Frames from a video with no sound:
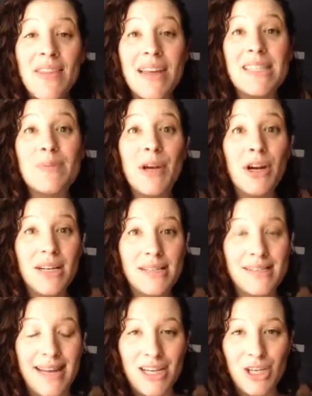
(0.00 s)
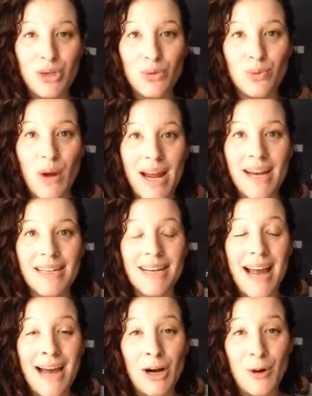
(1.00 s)
that Spirit is sending you right
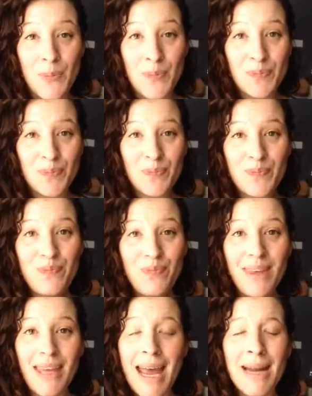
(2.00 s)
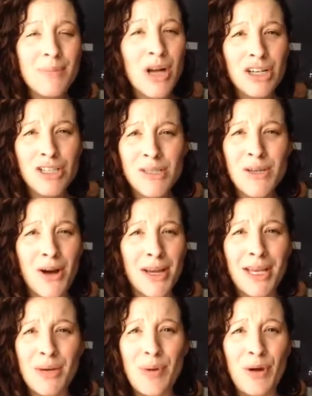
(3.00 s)
now. And I'm not just
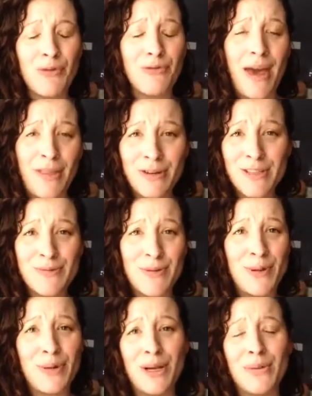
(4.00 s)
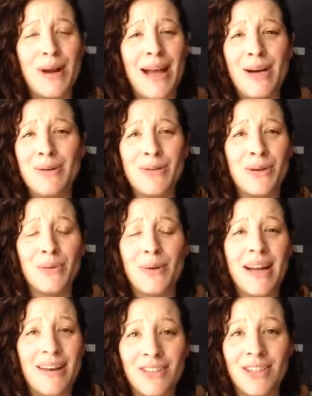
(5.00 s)
talking about feathers floating around or
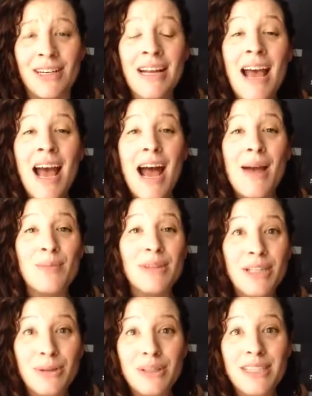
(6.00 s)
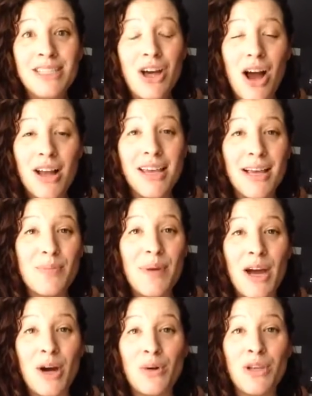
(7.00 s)
whatever. I'm literally talking
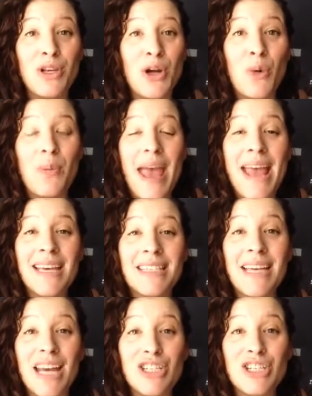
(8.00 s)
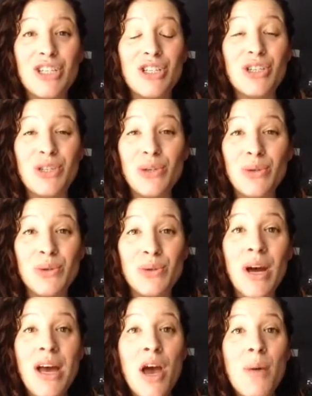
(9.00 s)
about, you know, paying attention to